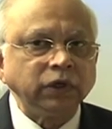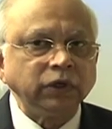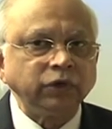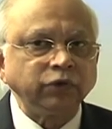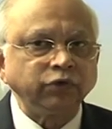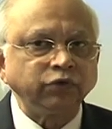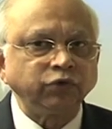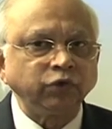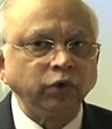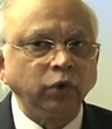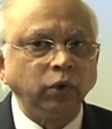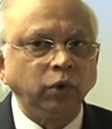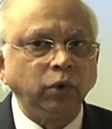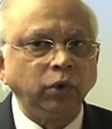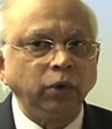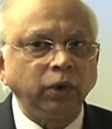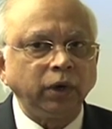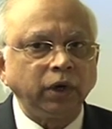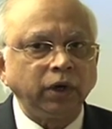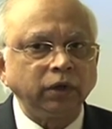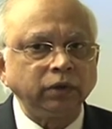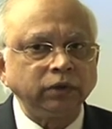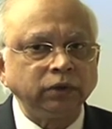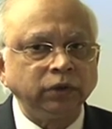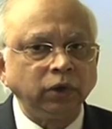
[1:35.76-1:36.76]

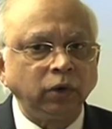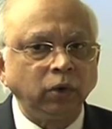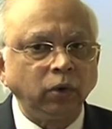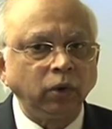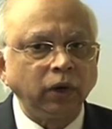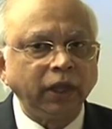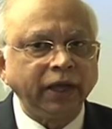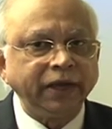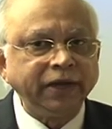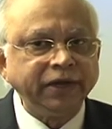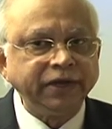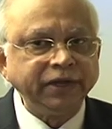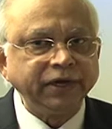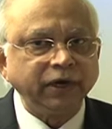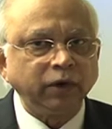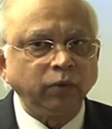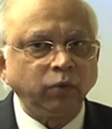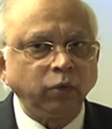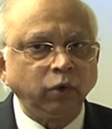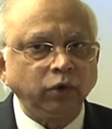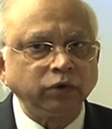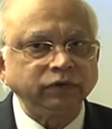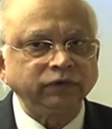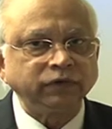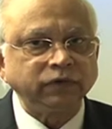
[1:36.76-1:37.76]
So the whole idea
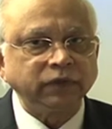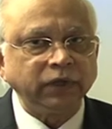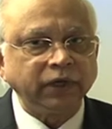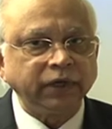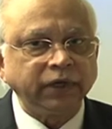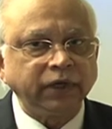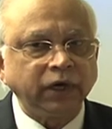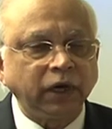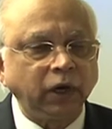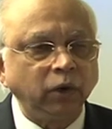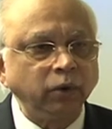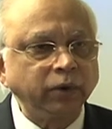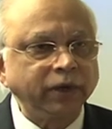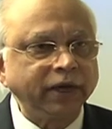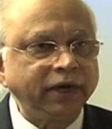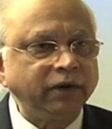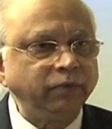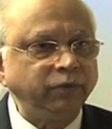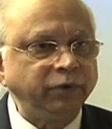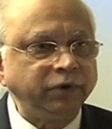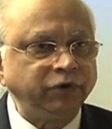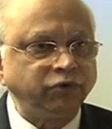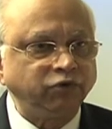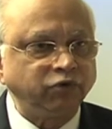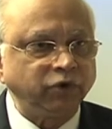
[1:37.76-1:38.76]
was that how can
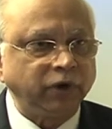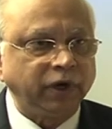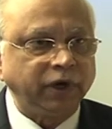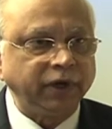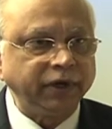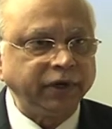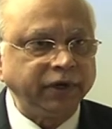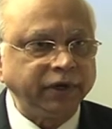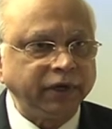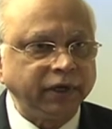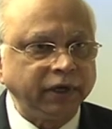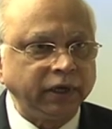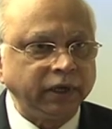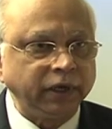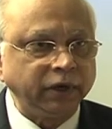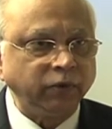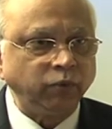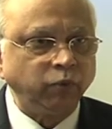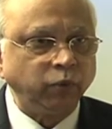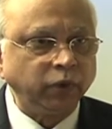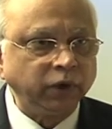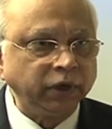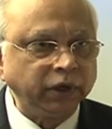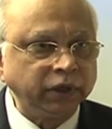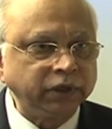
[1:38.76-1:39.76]
we try
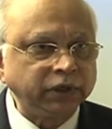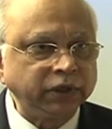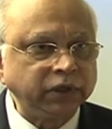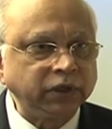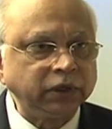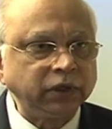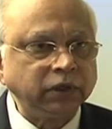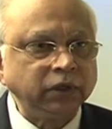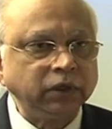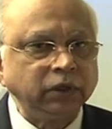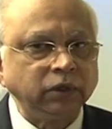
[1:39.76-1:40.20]
and work